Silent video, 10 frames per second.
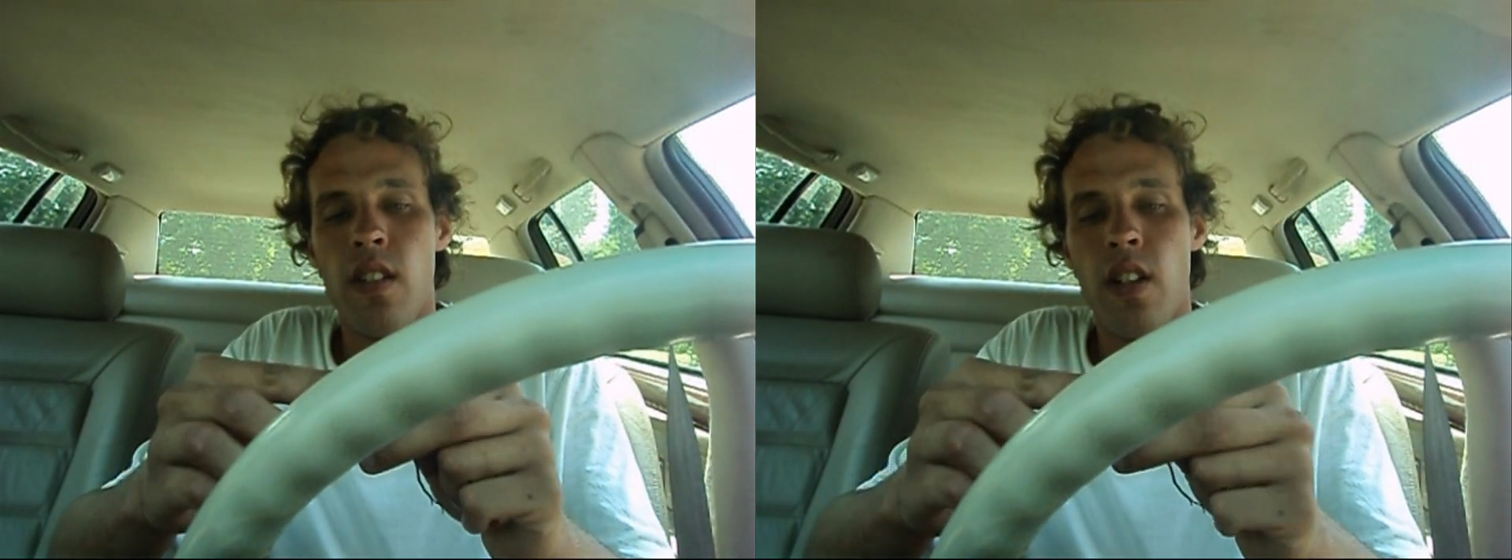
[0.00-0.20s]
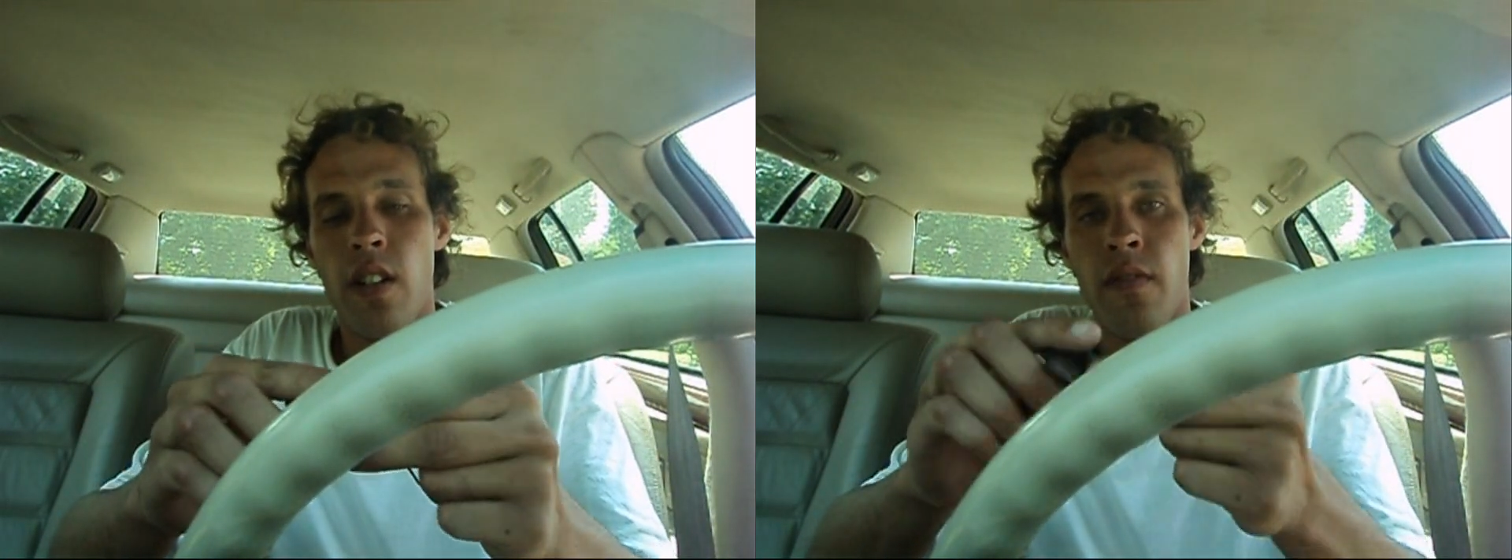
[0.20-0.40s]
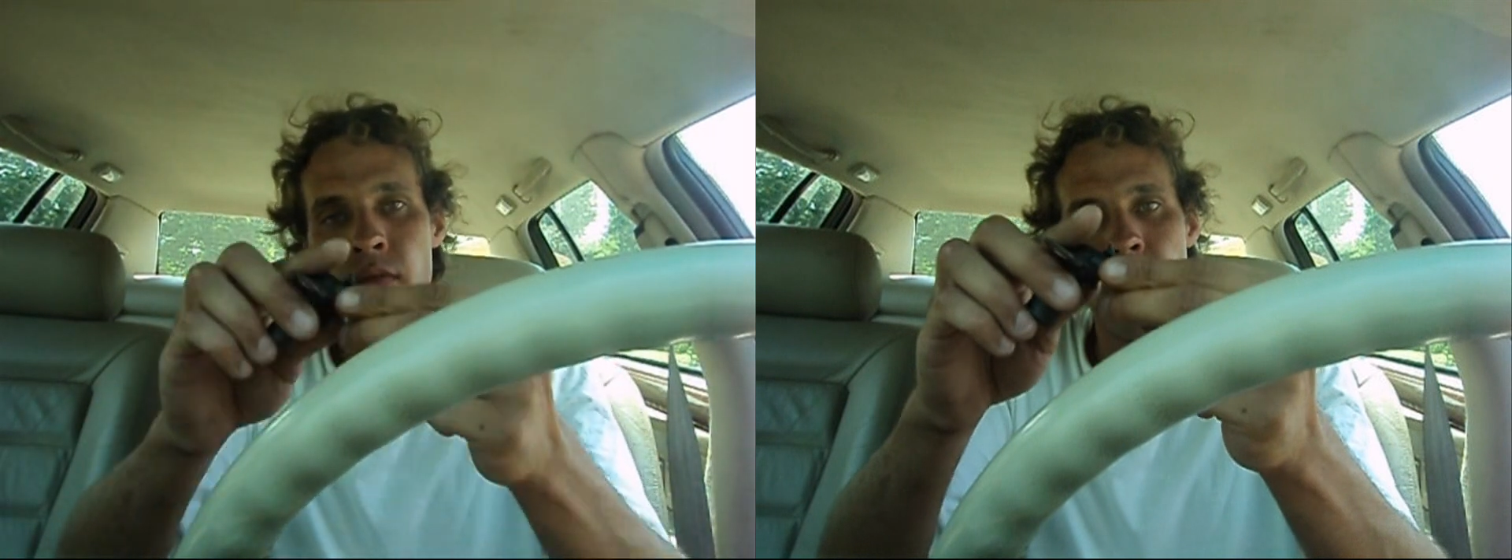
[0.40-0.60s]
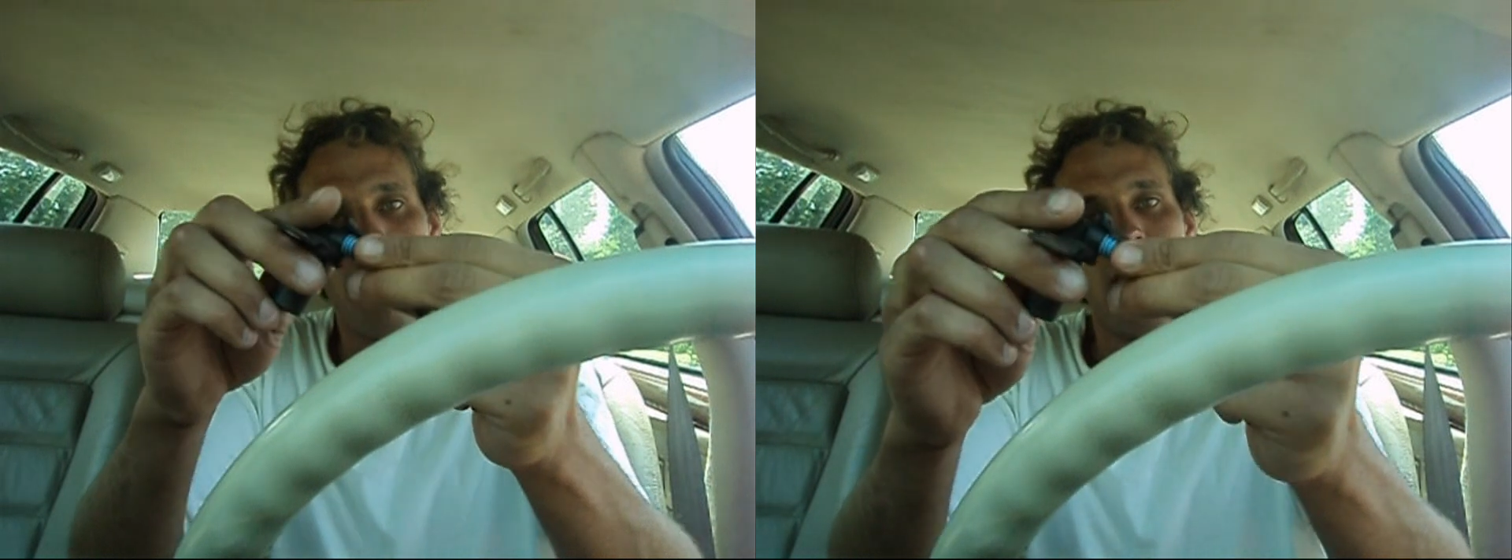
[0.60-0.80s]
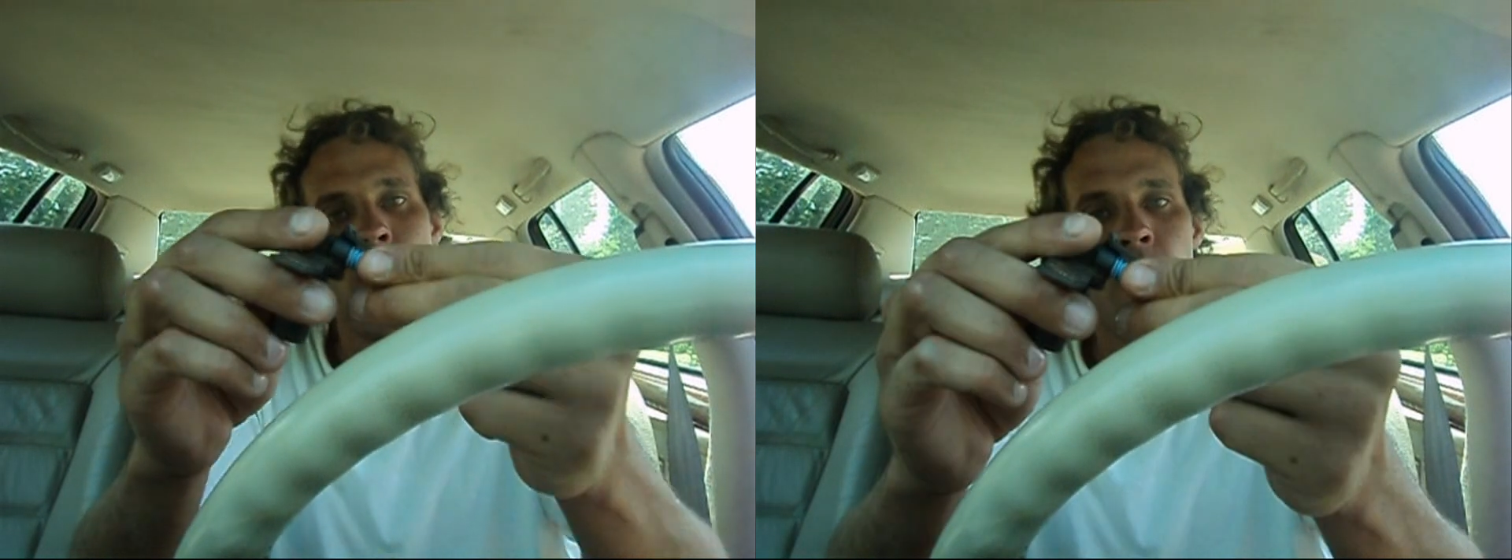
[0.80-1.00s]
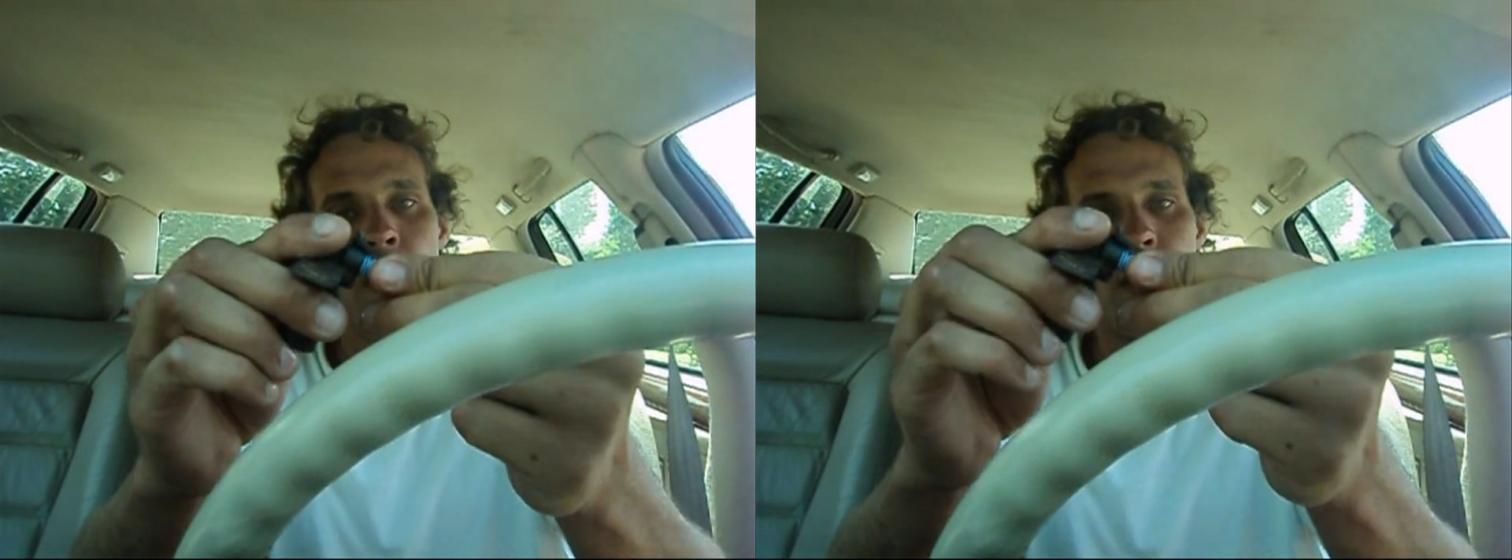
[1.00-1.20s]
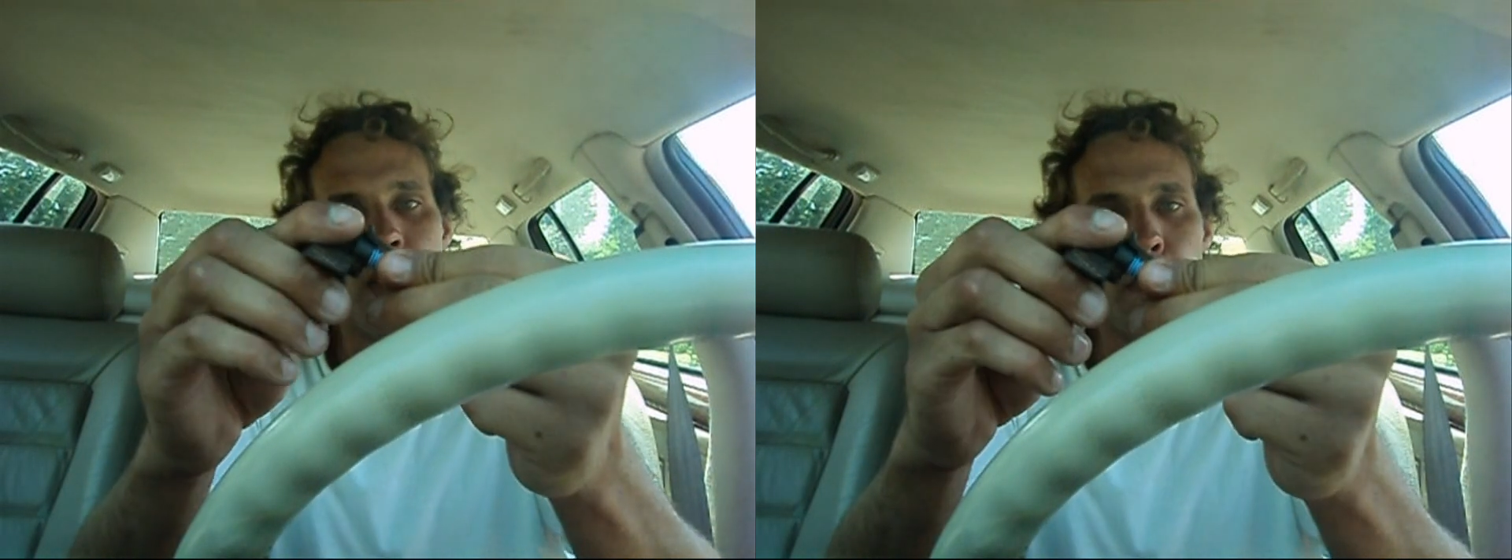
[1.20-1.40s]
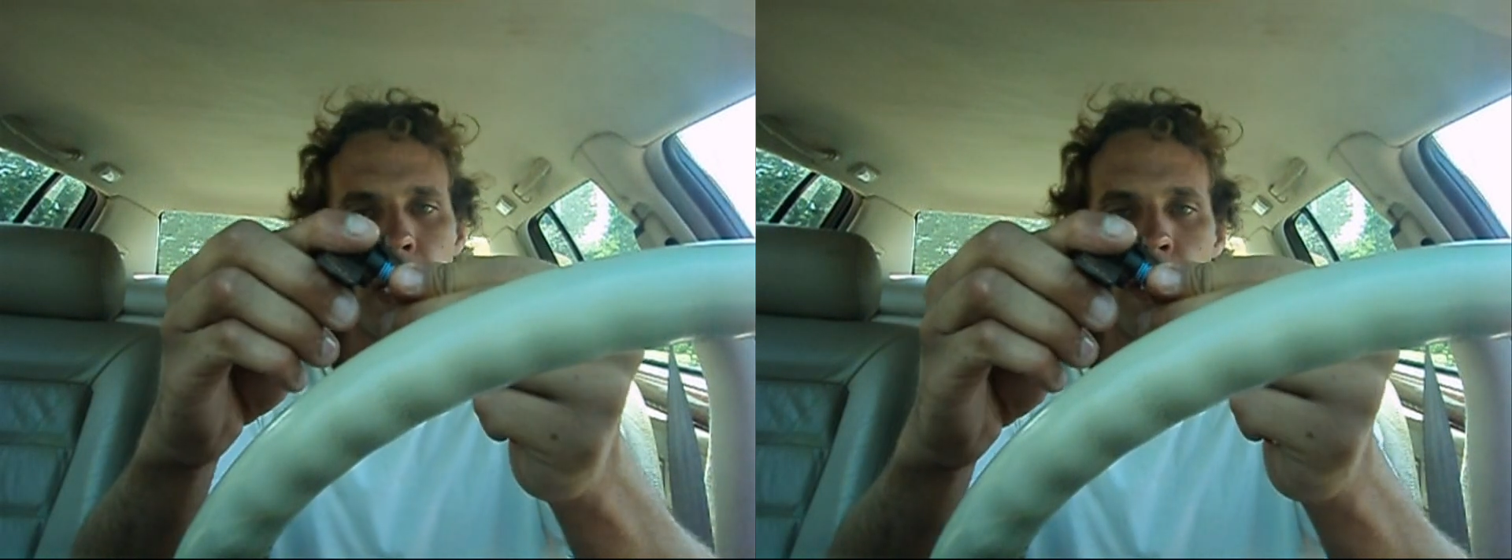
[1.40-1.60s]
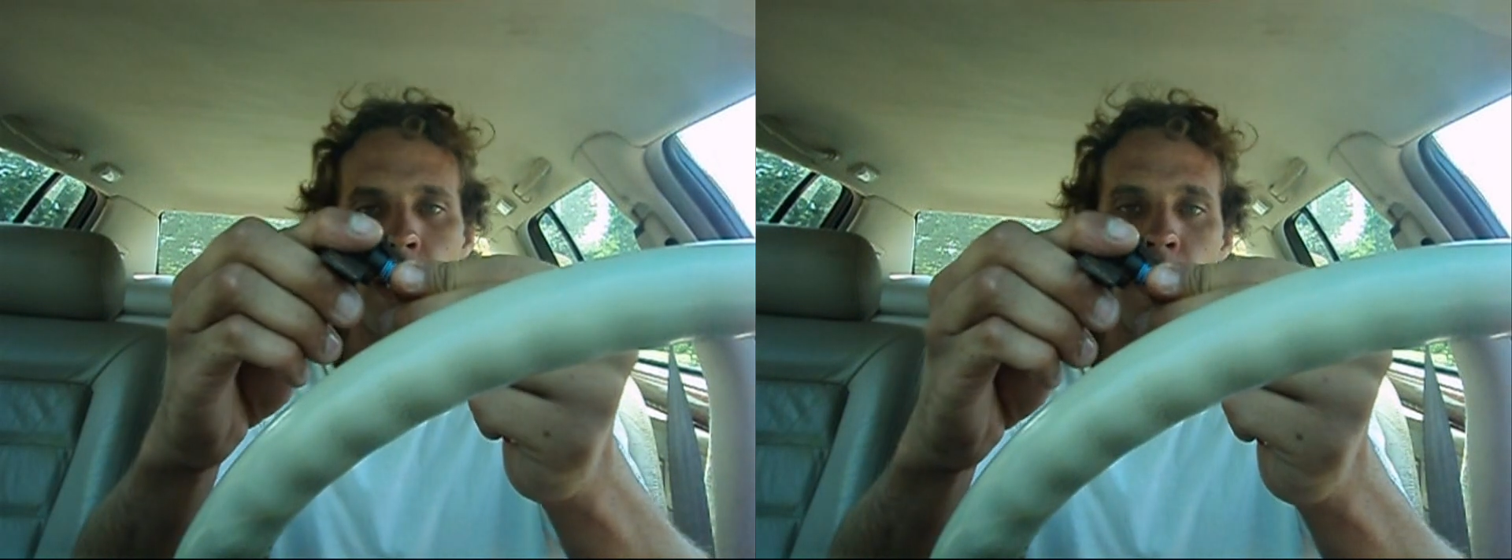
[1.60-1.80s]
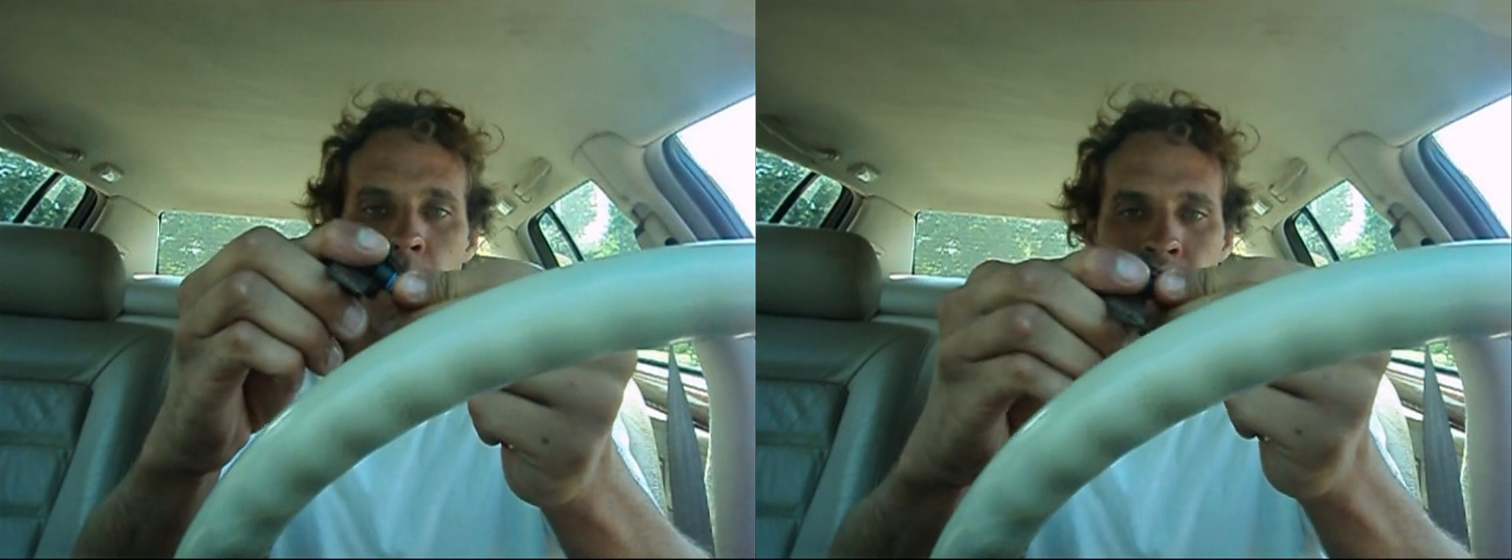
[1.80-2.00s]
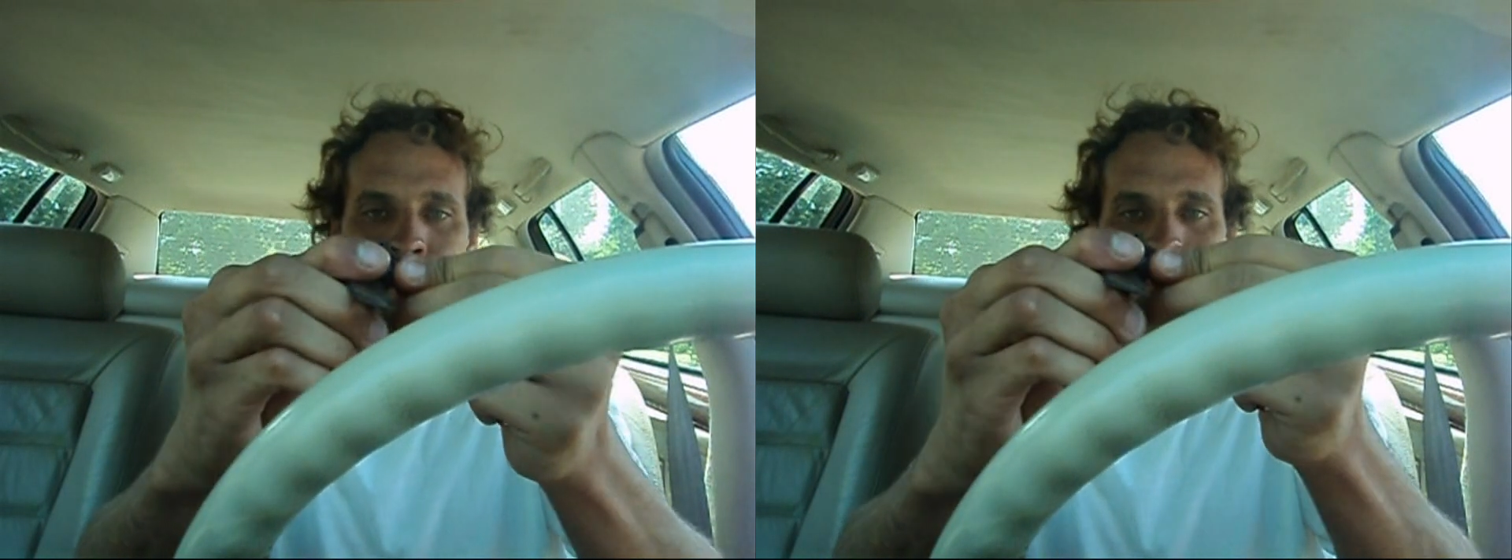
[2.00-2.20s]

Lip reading: here is the pigtail